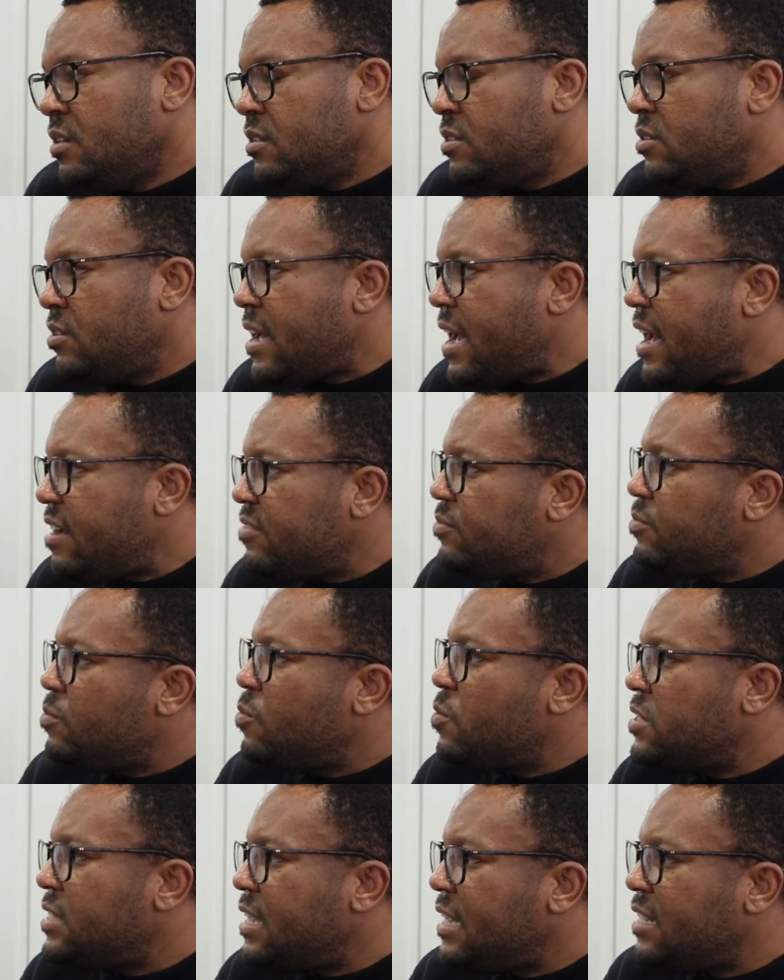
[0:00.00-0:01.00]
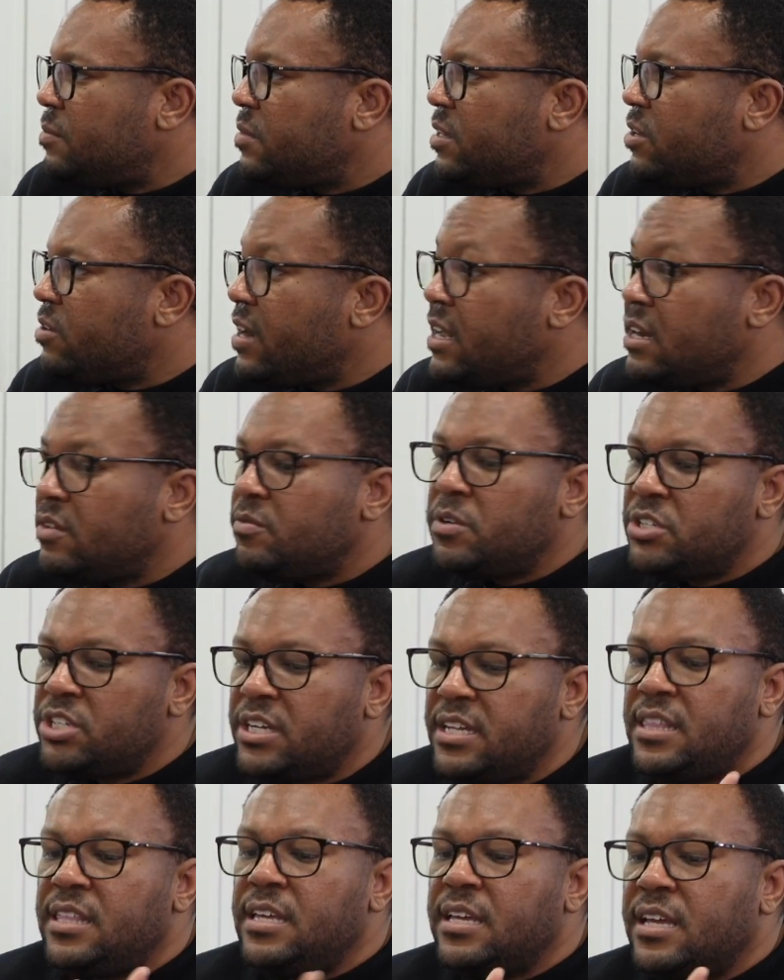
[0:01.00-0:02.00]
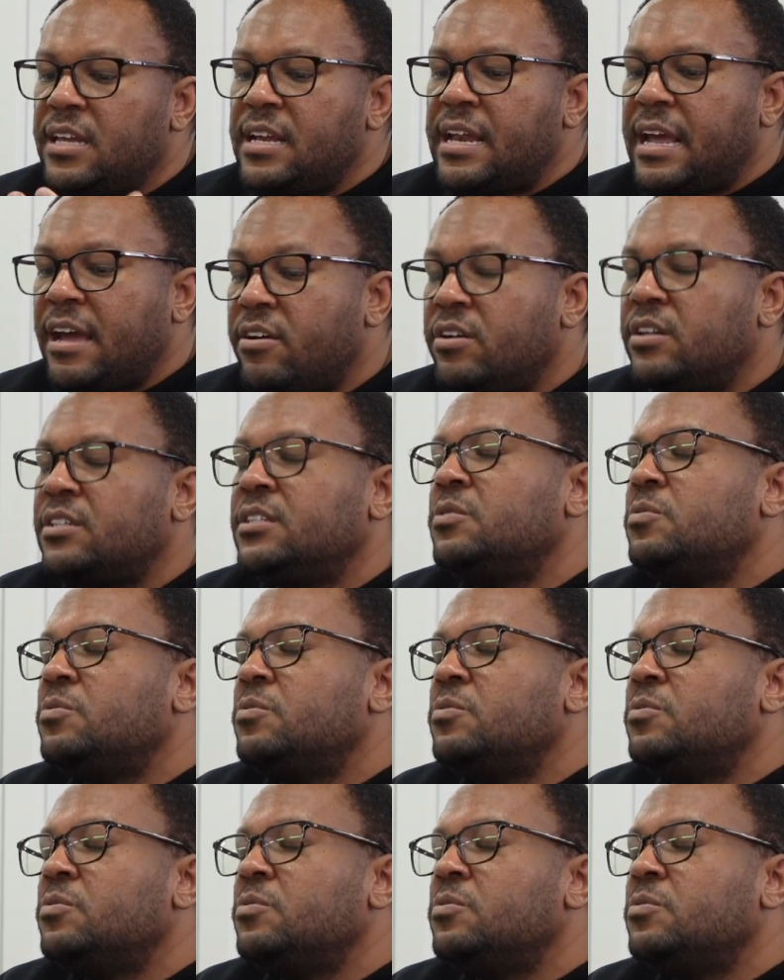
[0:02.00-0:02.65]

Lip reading: have more dynamic creative, which I think inherently